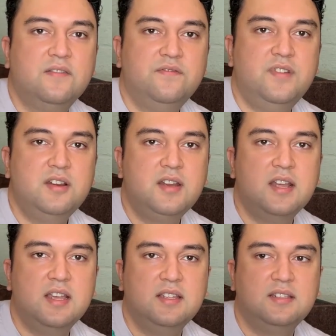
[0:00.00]
Very
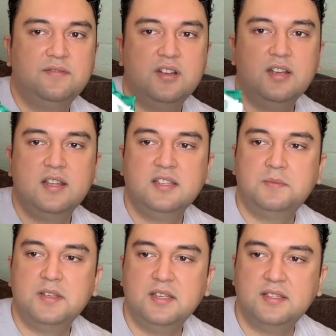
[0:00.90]
nice
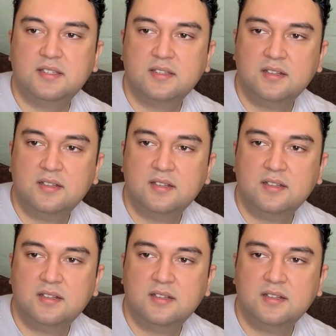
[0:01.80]
piece.